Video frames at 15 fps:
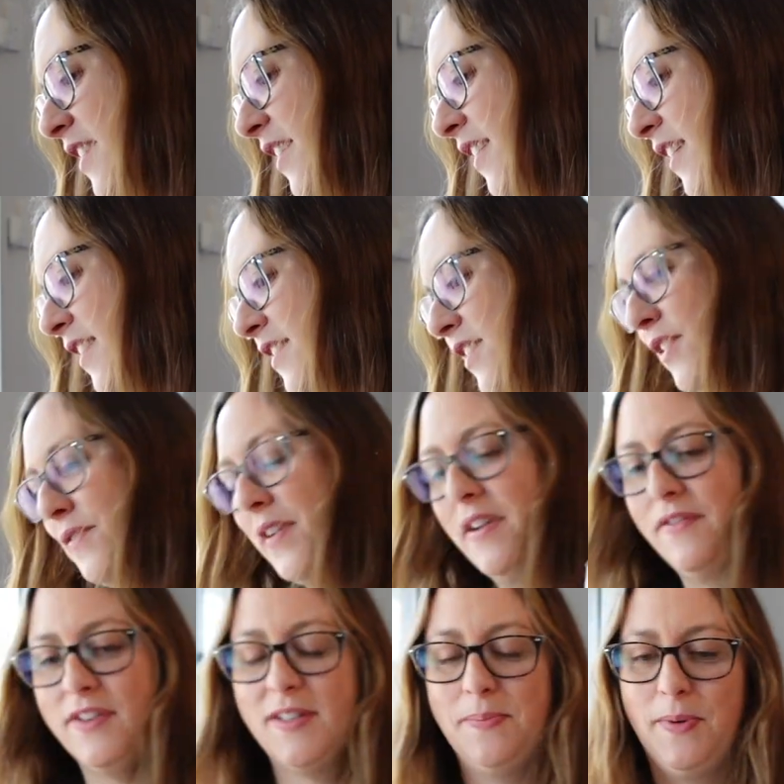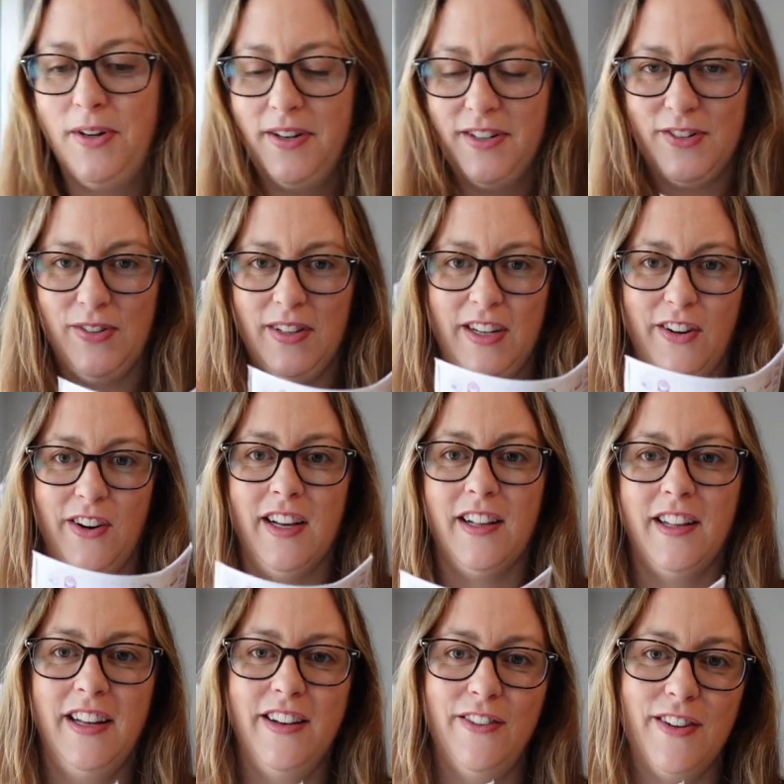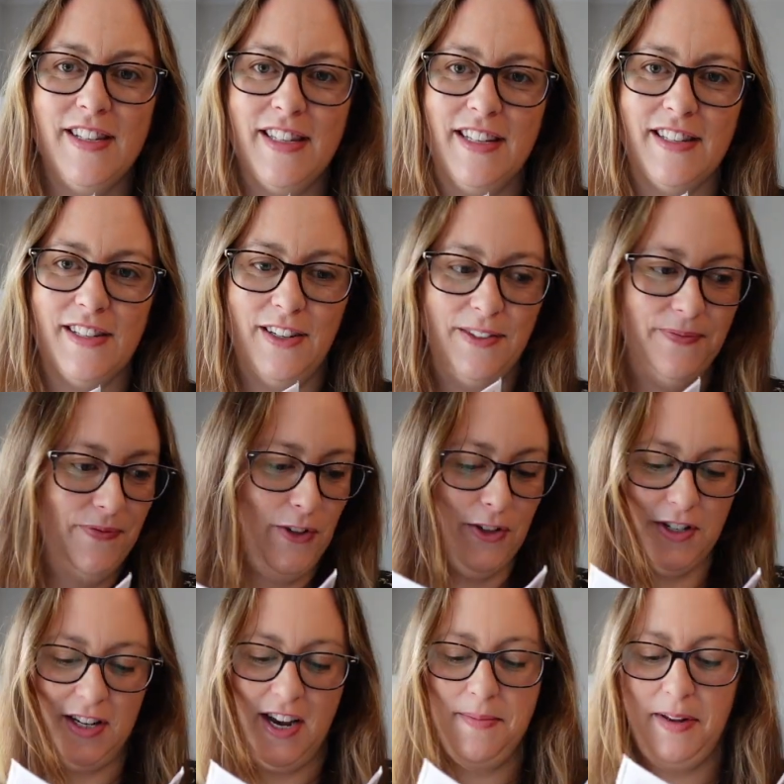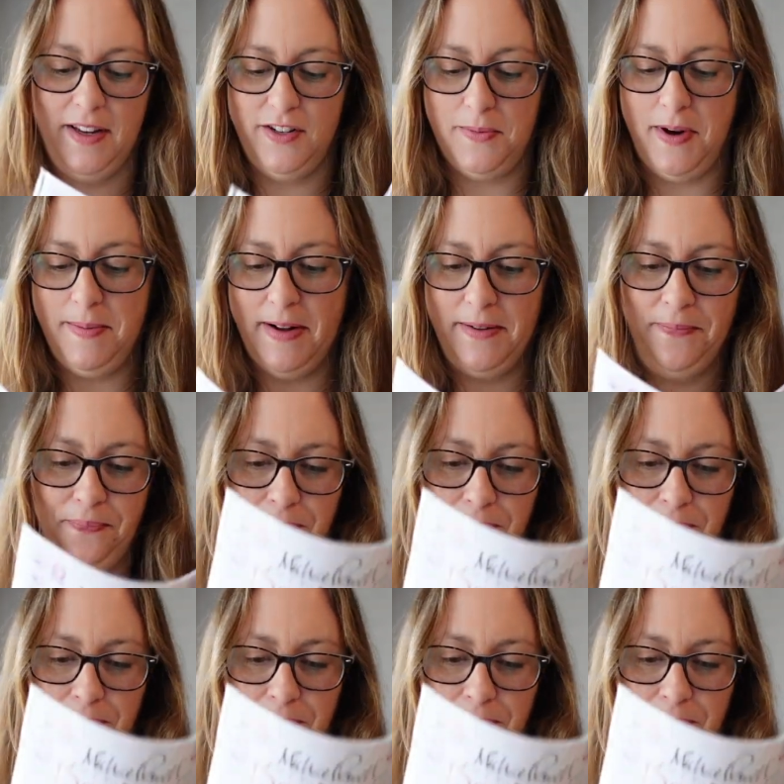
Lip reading: it's her favourite spot, and it's really crinkly and noisy, so good timing, Jemima.